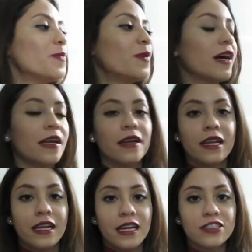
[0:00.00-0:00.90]
But
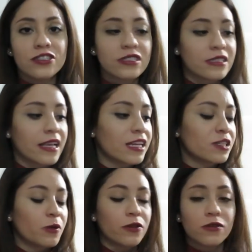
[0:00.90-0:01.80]
Lynn just
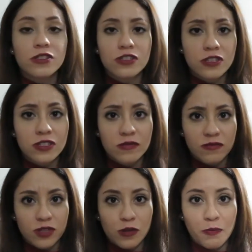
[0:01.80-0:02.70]
likes balloons
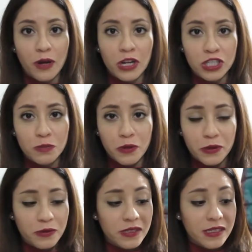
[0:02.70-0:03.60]
just to punch
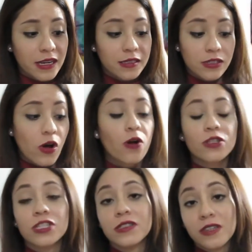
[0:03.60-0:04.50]
balloons. That's all
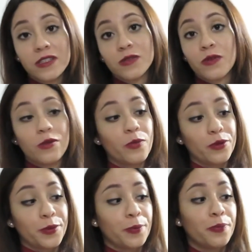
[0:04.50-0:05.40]
she does with the balloon.